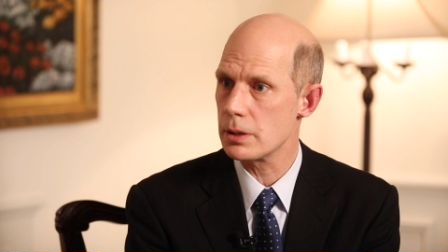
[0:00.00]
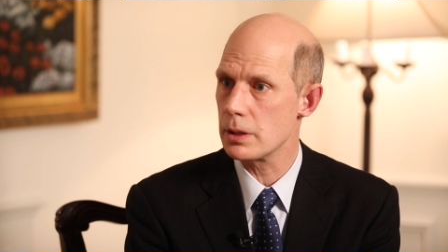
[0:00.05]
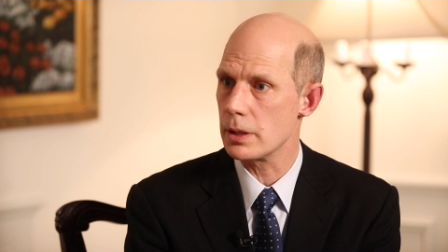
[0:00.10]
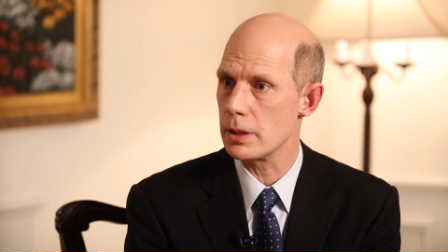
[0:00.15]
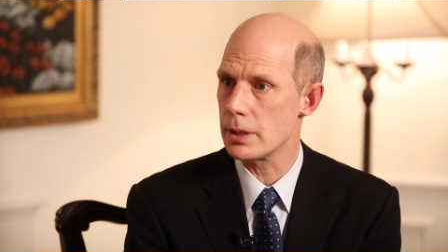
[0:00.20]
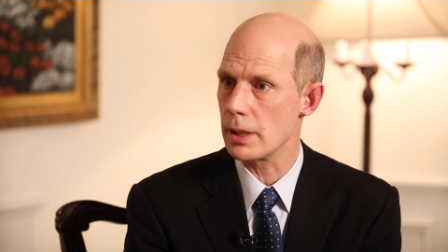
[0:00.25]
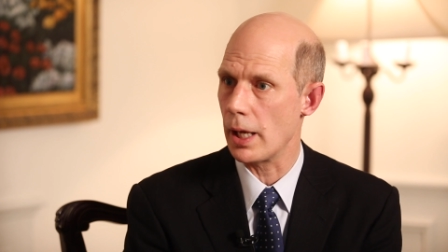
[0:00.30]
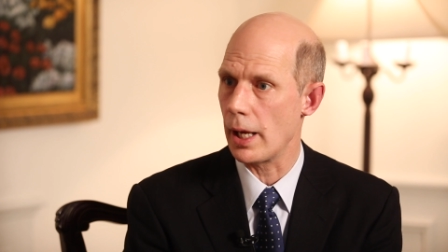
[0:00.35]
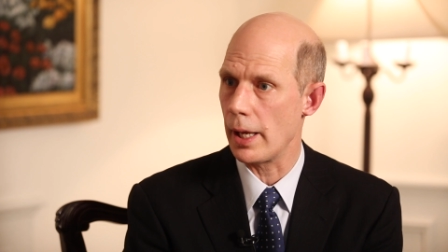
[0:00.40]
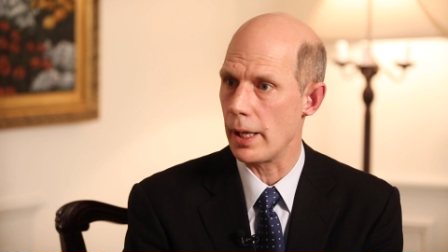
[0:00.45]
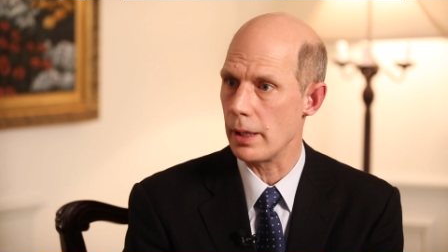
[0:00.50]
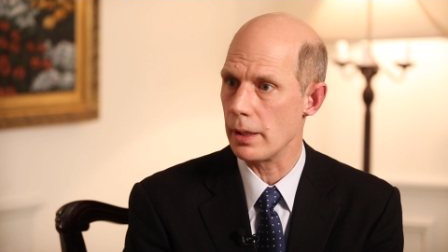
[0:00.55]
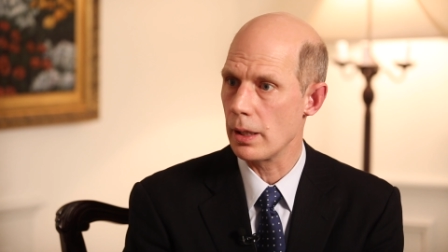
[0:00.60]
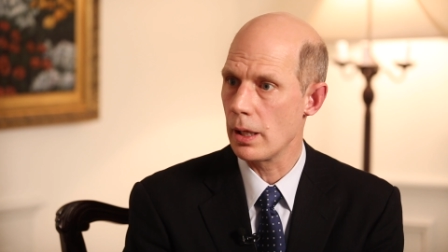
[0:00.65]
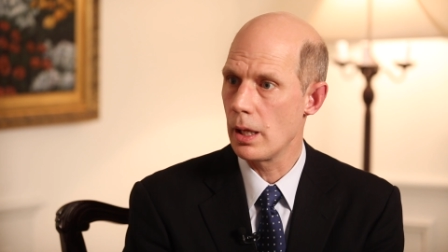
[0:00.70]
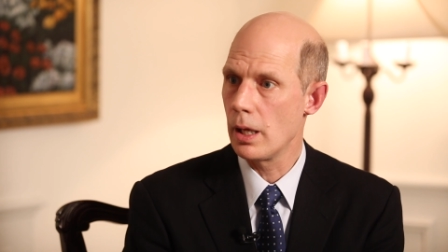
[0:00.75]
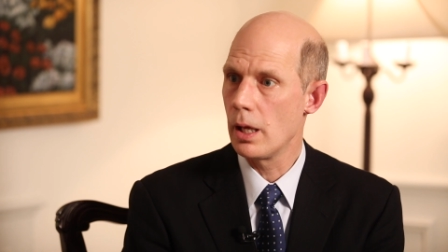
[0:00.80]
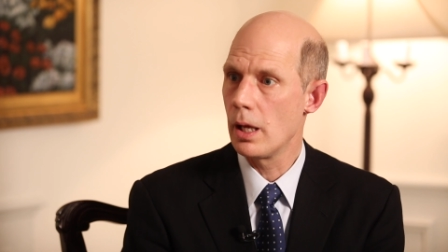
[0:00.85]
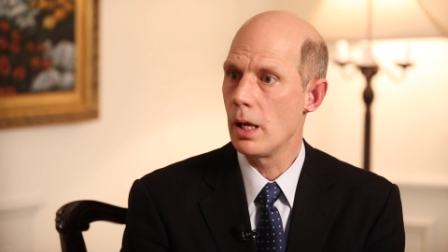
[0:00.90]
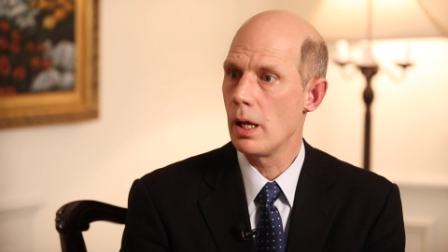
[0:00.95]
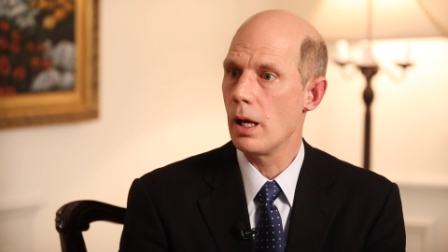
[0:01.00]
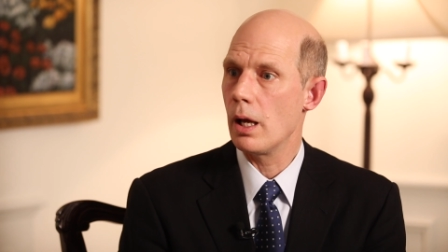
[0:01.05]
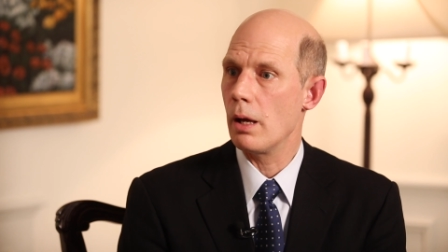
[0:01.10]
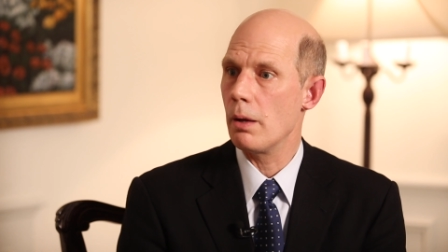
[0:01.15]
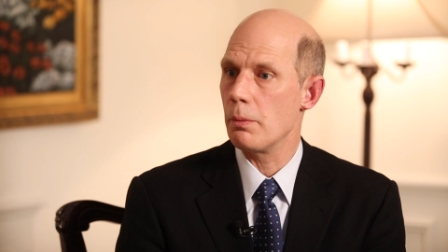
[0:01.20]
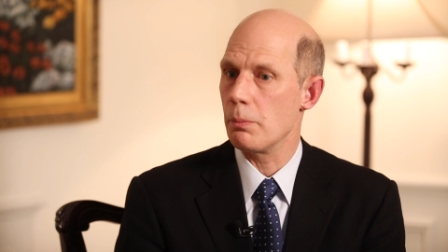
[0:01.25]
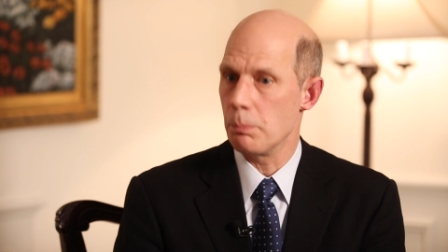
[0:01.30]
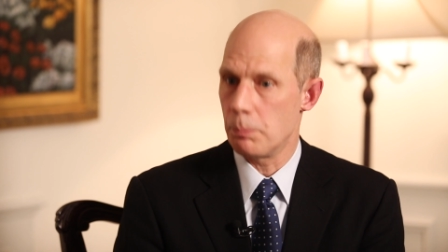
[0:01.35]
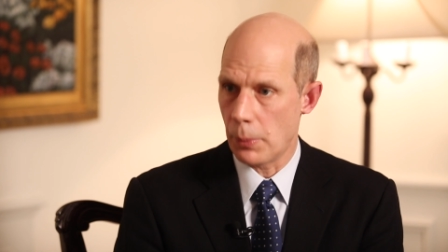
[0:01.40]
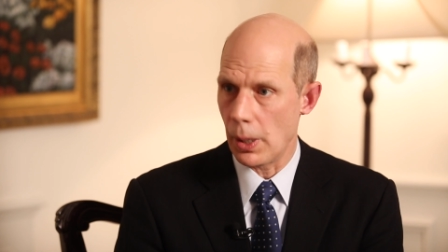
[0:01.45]
to the Diet
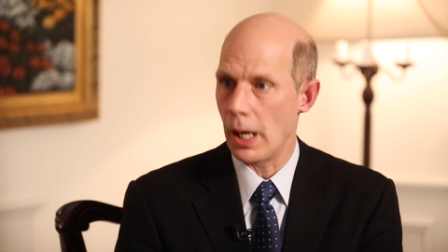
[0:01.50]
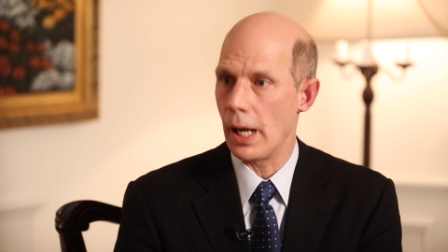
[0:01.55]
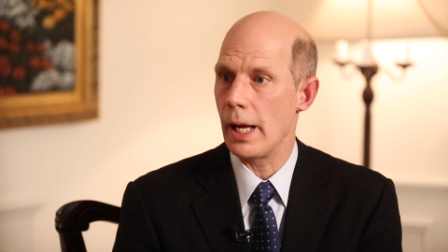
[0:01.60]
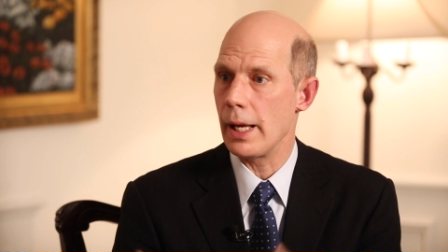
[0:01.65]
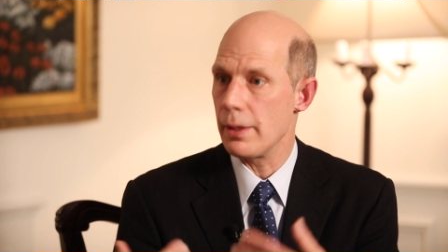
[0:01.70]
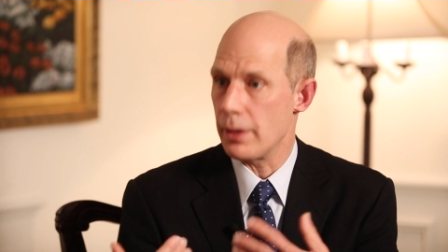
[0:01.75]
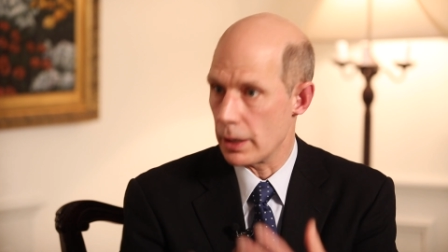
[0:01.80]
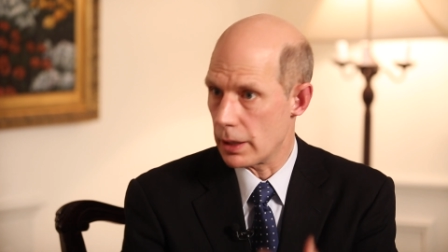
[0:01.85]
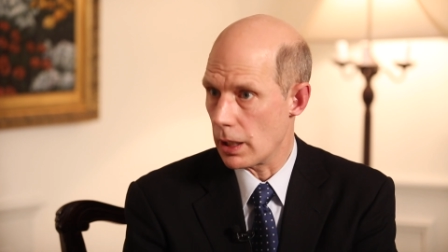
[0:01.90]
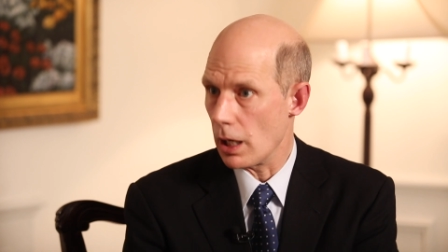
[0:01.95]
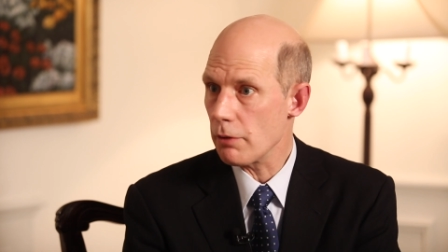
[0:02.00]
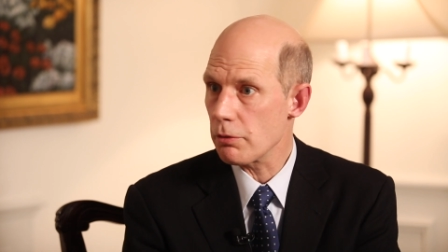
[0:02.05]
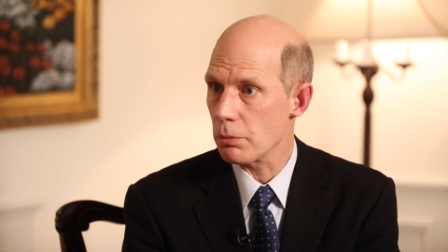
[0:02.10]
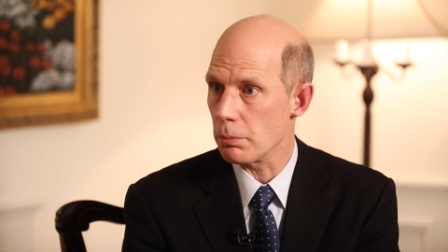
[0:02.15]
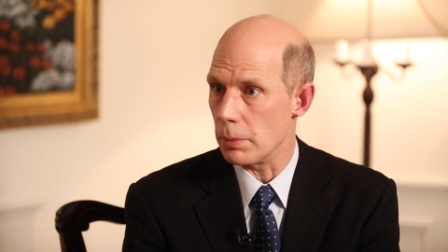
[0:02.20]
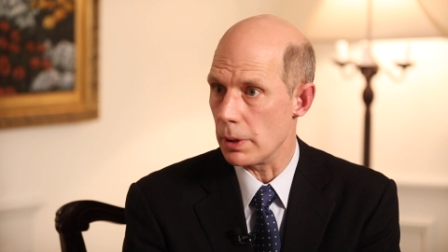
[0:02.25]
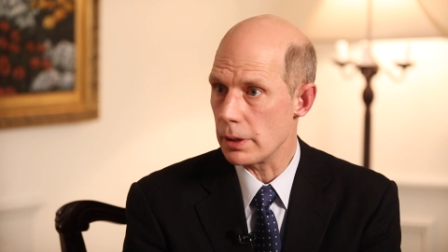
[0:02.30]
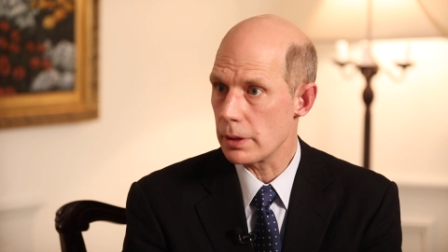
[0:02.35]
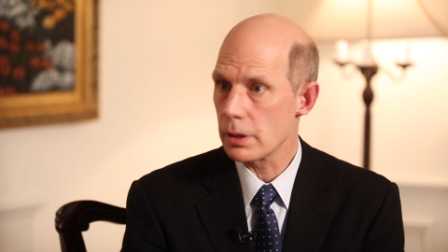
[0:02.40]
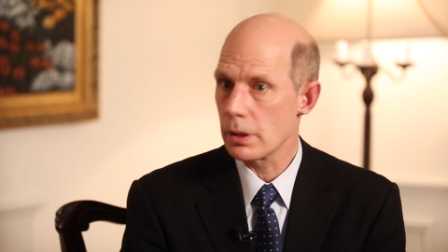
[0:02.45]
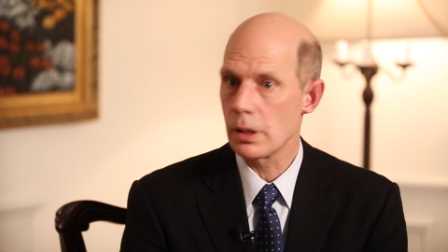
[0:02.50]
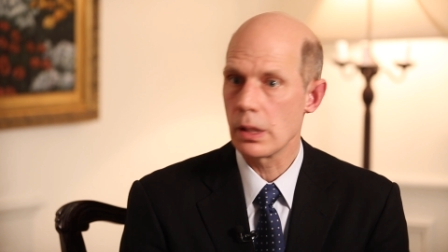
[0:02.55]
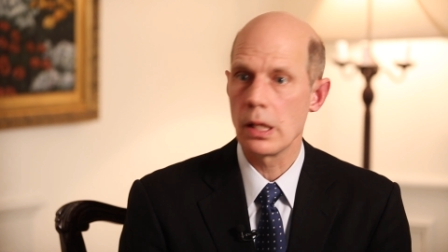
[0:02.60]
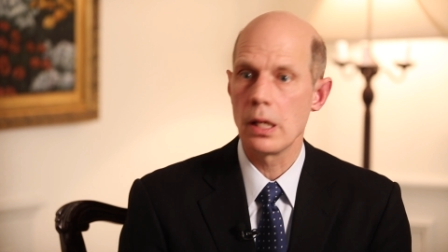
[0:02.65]
by the government,